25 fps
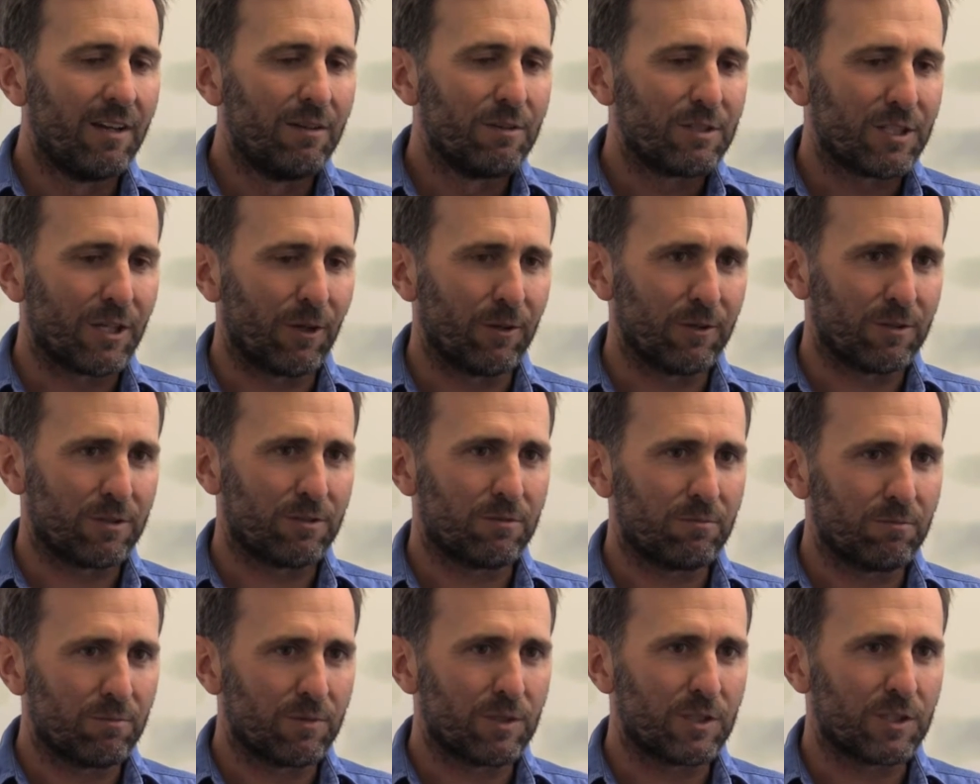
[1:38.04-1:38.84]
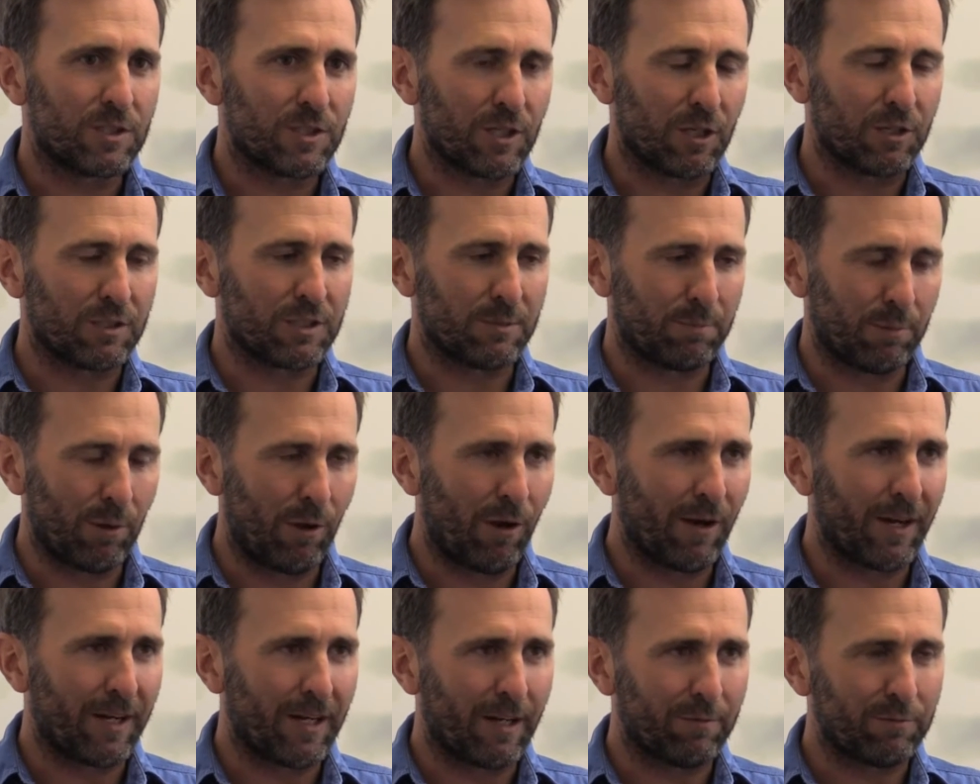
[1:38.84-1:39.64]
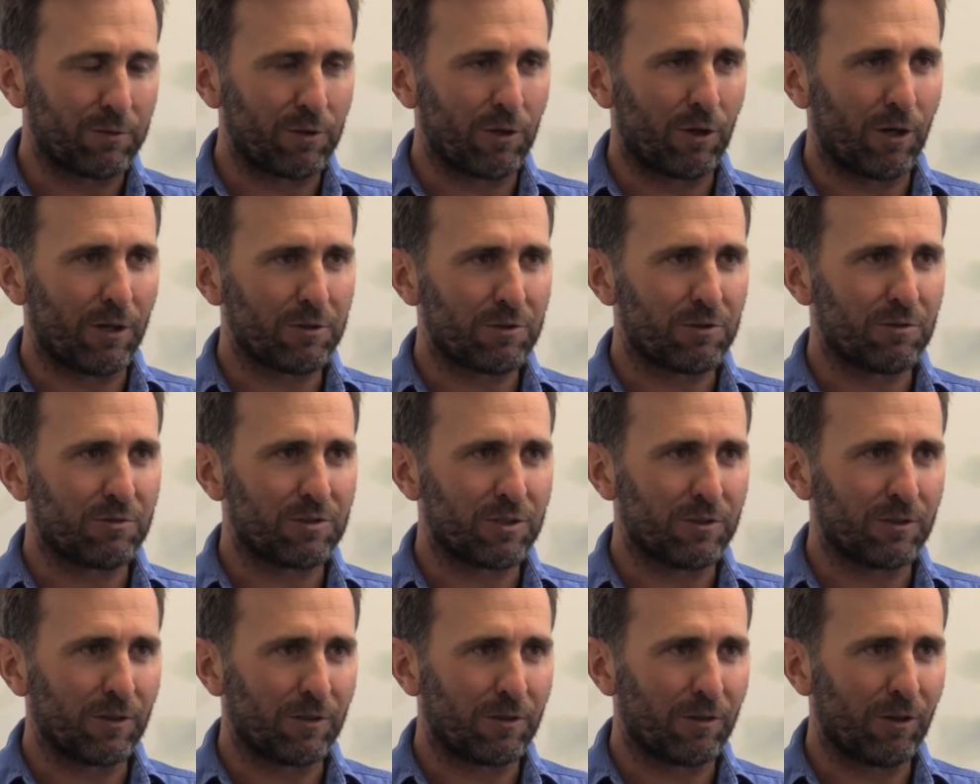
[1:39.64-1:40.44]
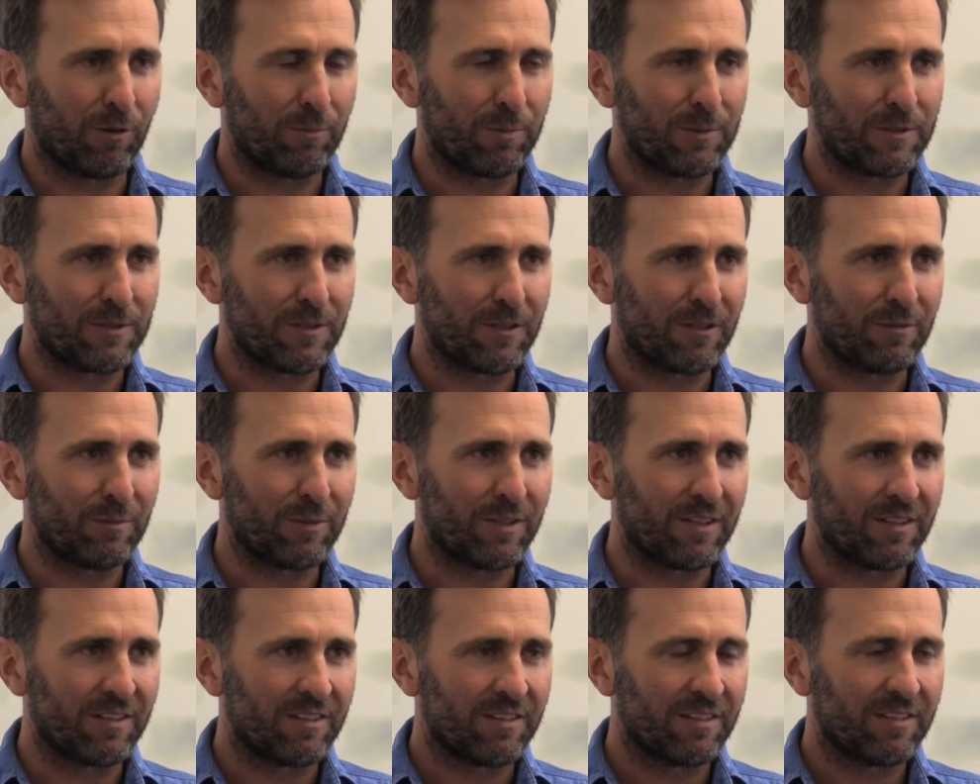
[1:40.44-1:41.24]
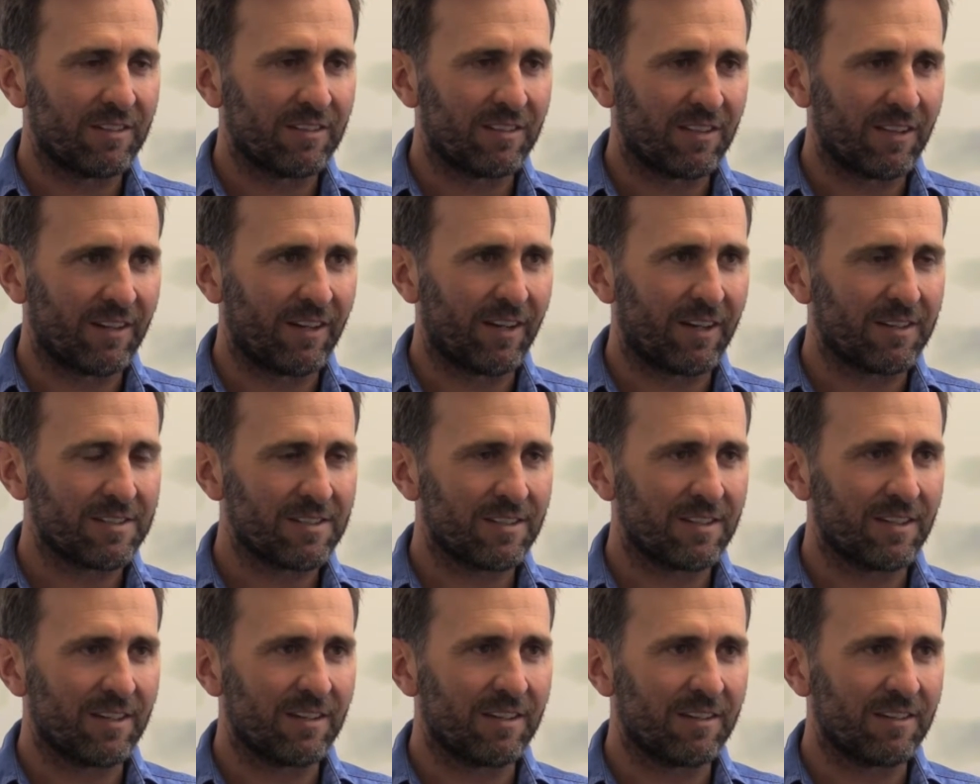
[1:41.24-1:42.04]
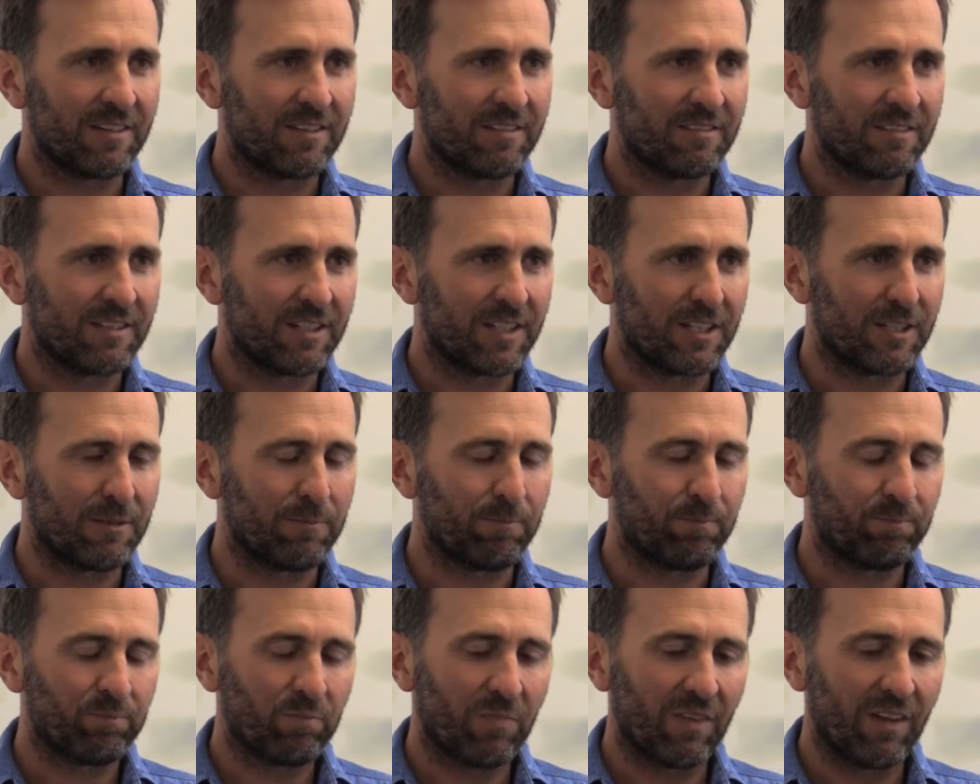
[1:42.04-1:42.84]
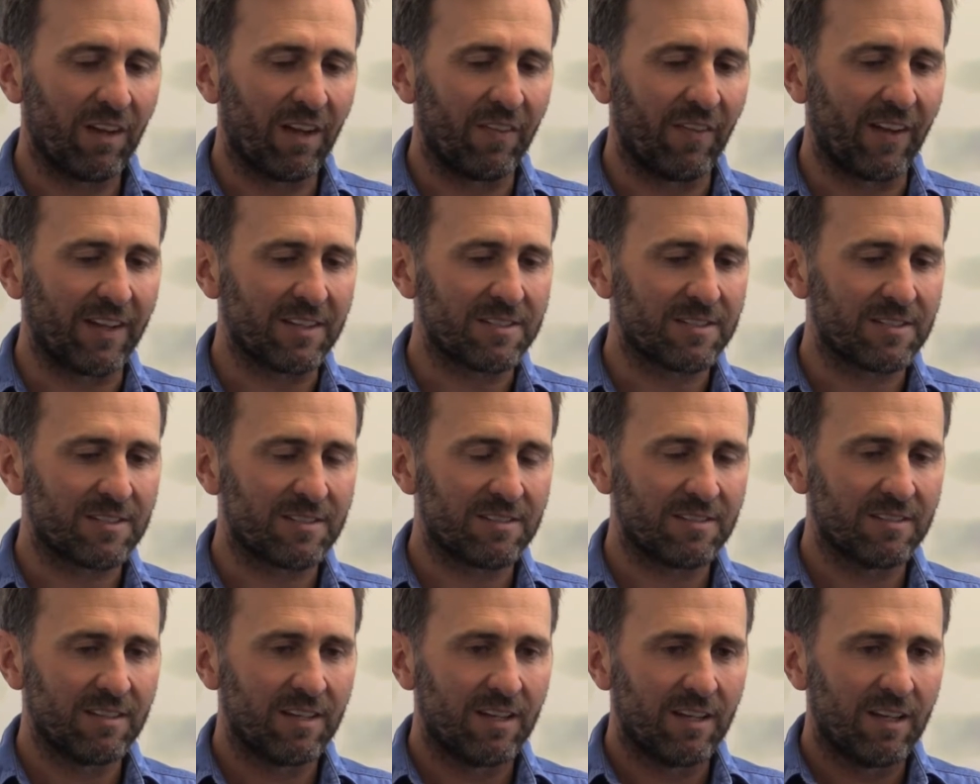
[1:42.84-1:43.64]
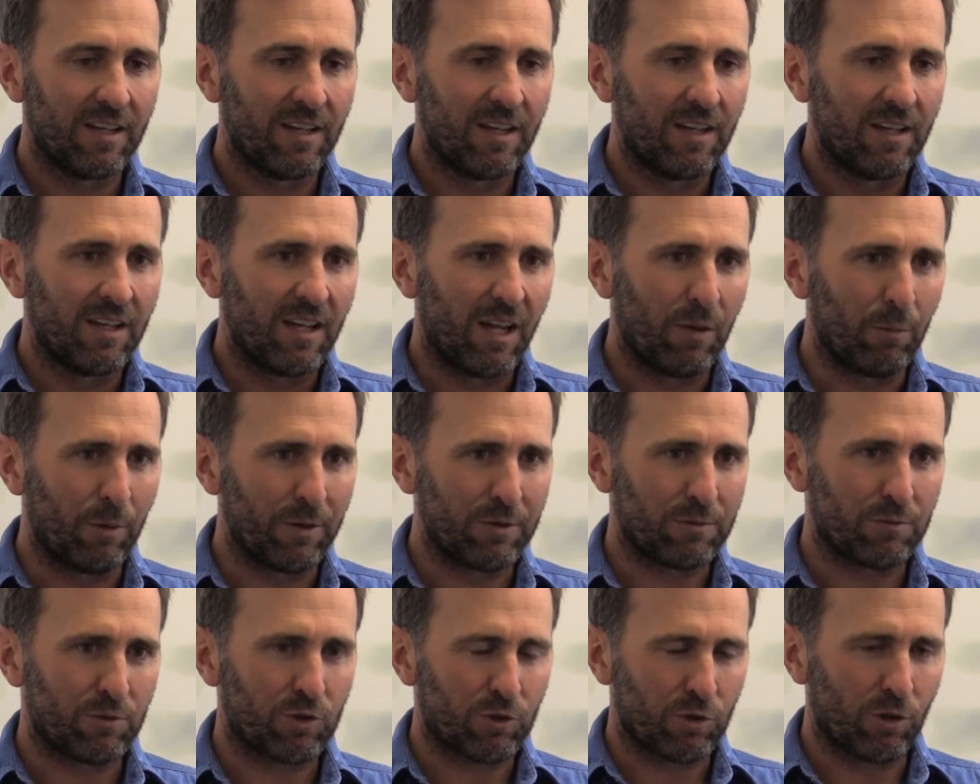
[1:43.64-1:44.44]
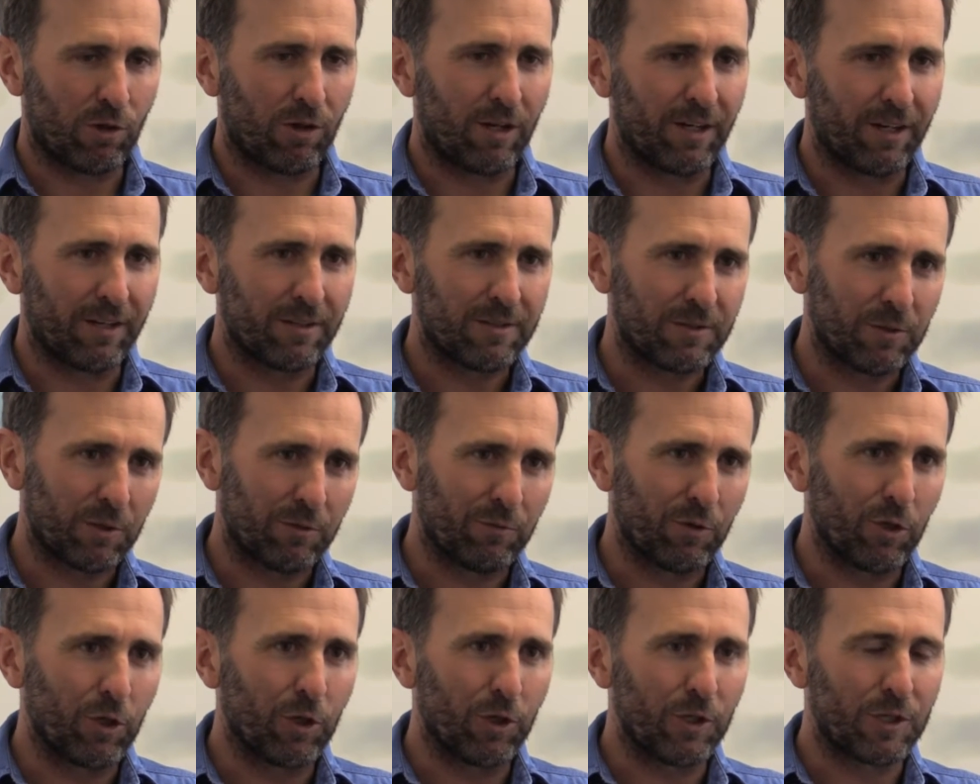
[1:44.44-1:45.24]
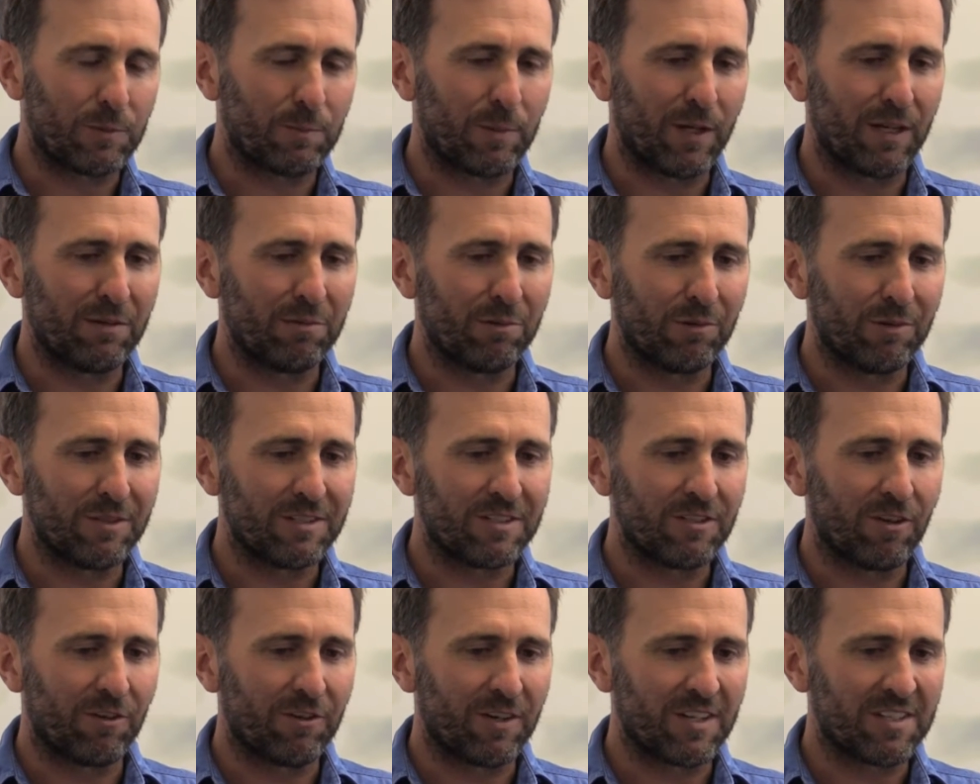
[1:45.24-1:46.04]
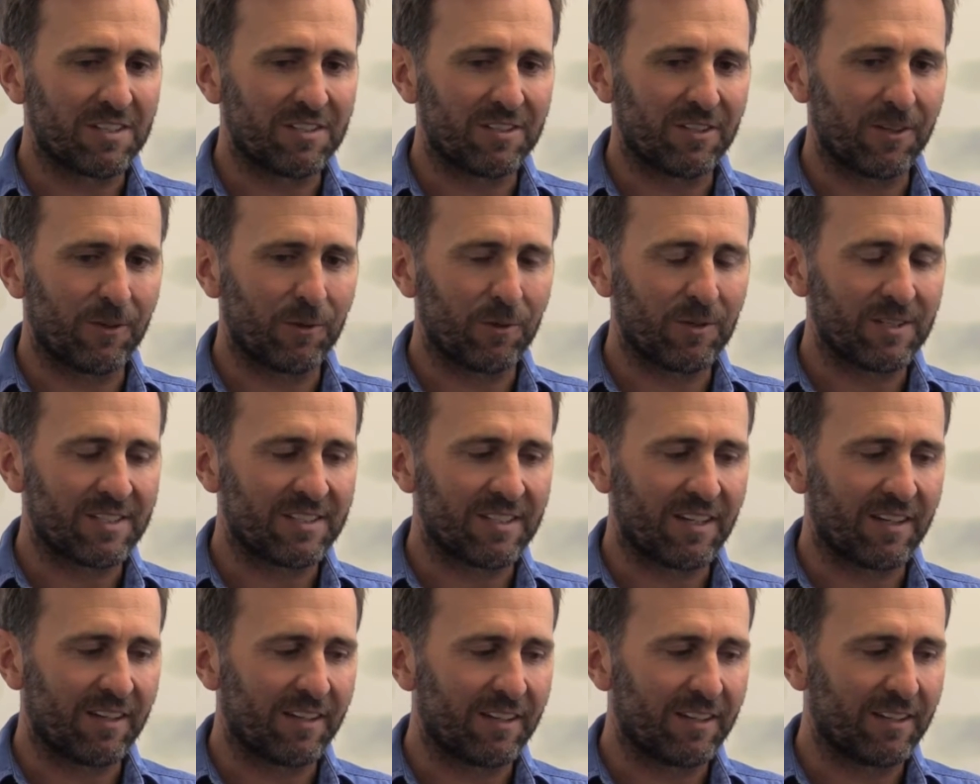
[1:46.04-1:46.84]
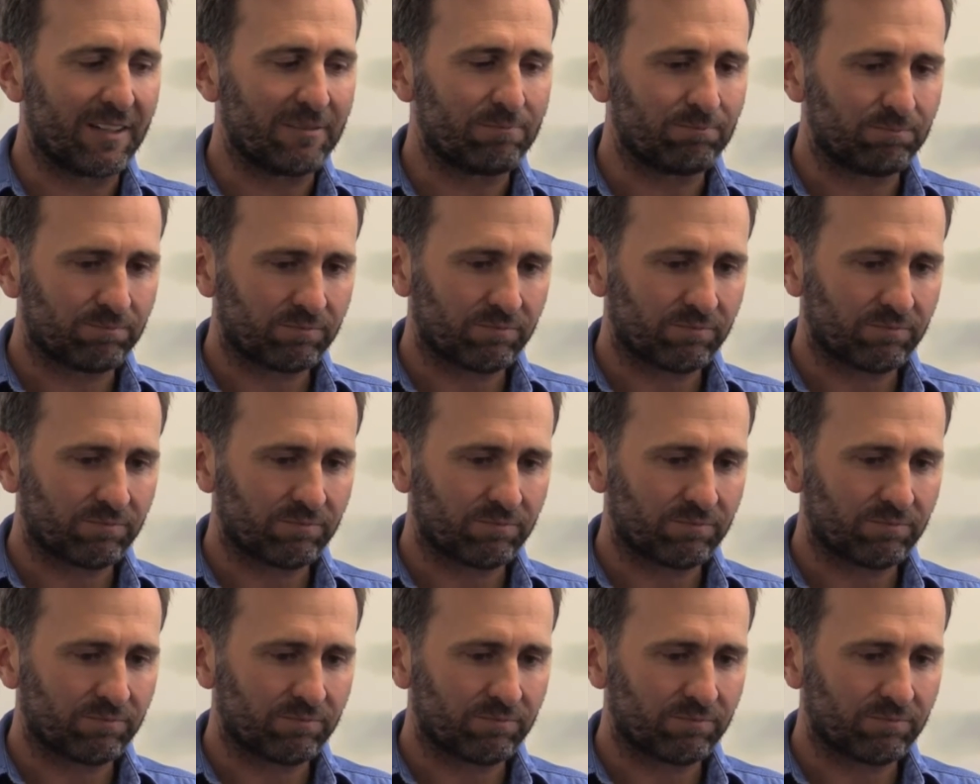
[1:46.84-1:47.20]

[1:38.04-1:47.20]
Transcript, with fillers: So supplying enough nitrogen to the crop is going to be the next key. And we're trying to sort of urge people, is not necessarily to say